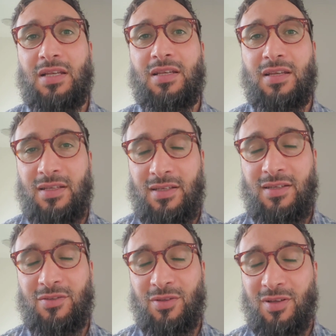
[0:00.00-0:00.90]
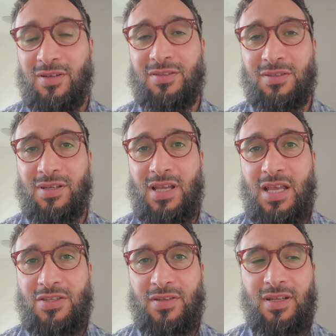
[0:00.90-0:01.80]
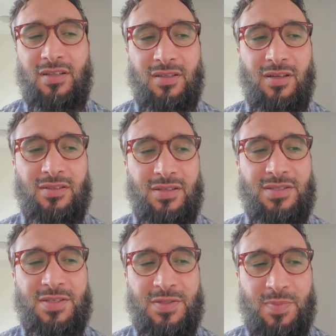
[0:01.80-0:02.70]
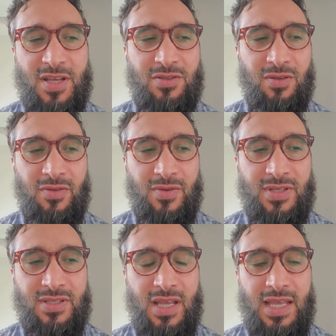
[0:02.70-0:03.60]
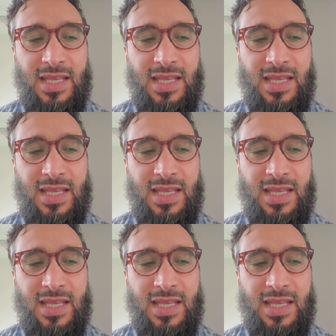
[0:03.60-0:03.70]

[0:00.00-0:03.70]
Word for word: Laylatul Qadr. So Laylatul Qadr is special. There is